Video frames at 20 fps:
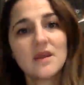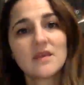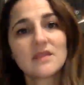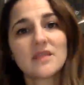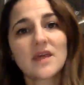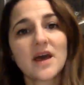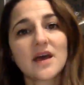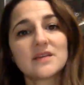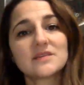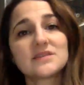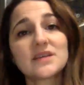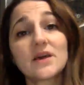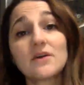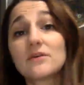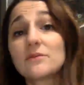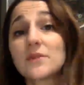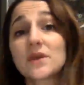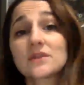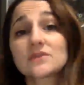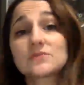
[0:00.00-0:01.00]
that
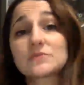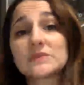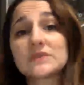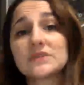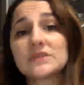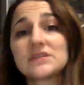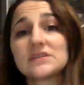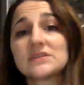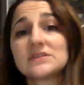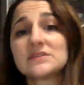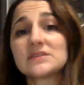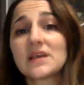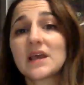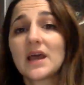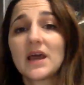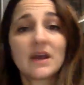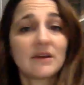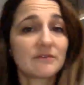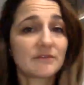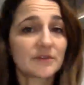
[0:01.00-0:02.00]
talent management is
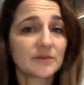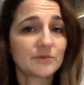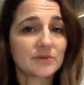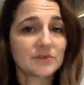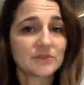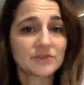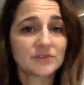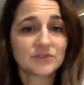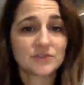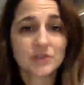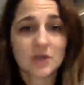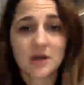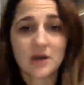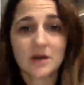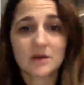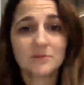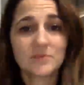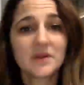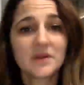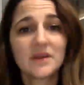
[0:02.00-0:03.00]
everyone's
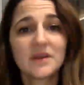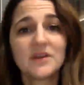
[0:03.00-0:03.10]
job.